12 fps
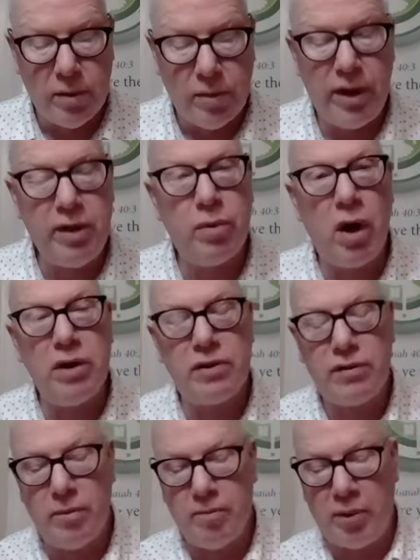When he
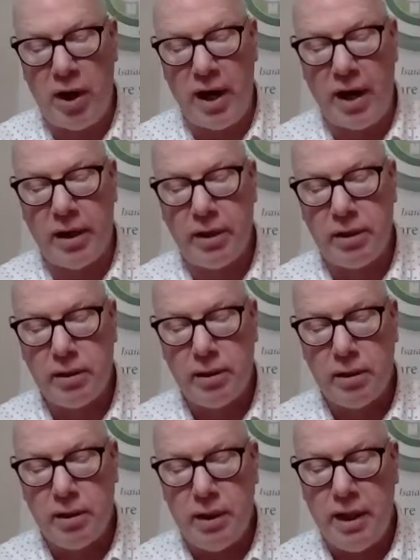rose from prayer,
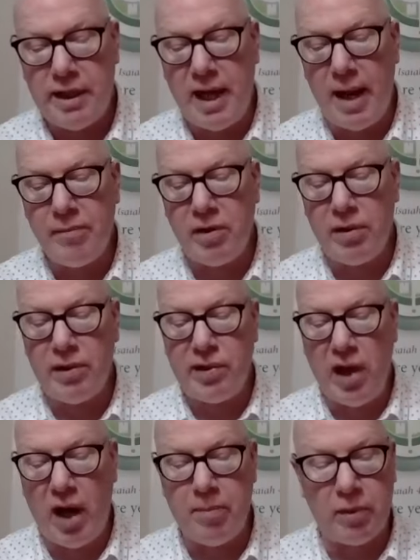he came to the
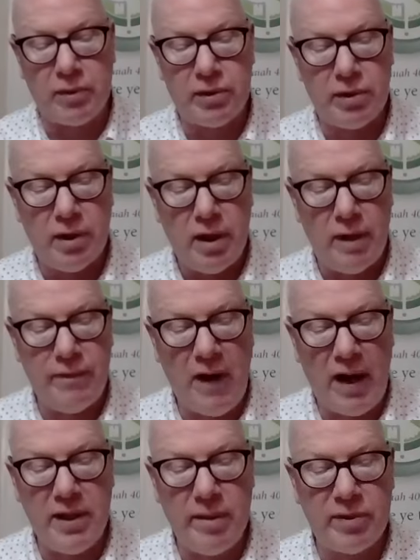disciples and
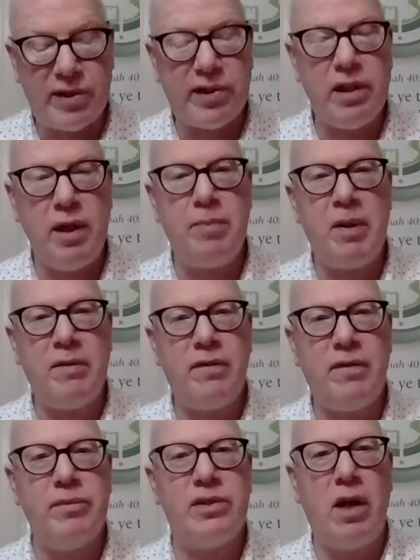found them sleeping
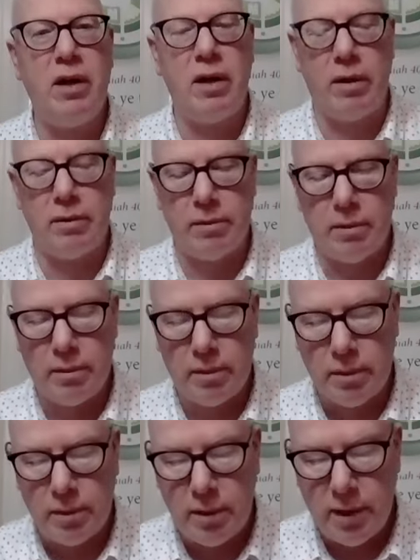from sorrow.
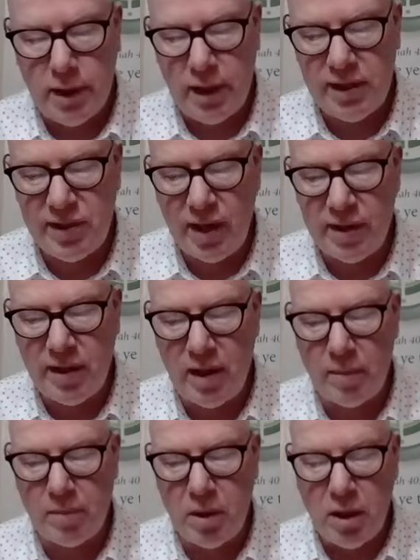And he said to
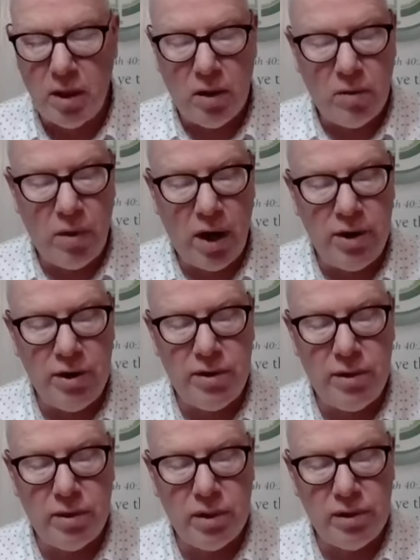them, Why are
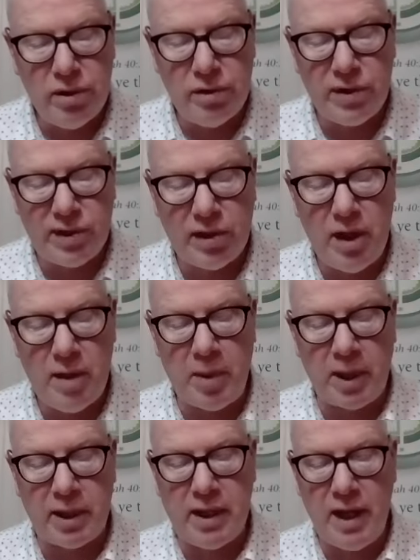you,
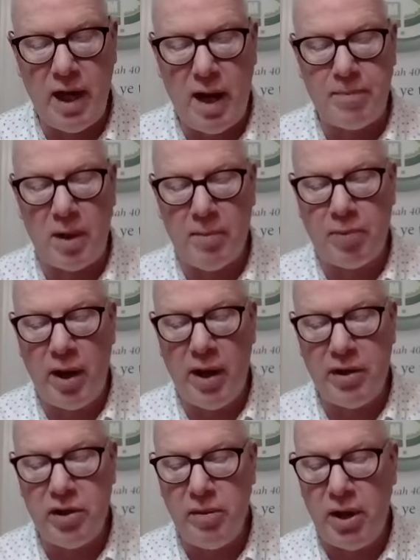sleeping? Get up and
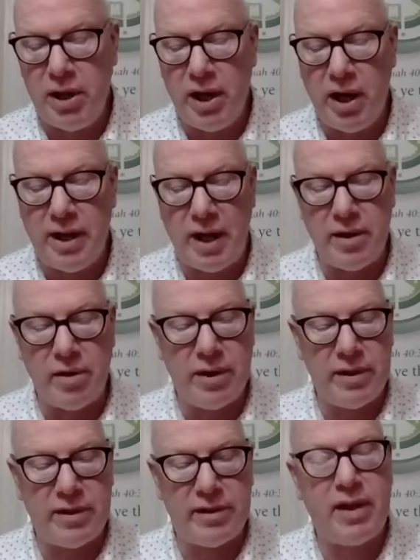pray that you may not enter
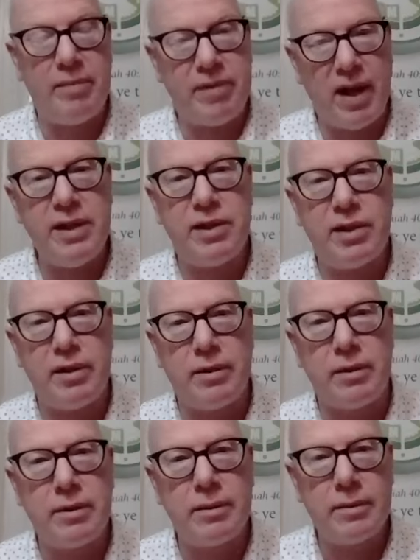into temptation.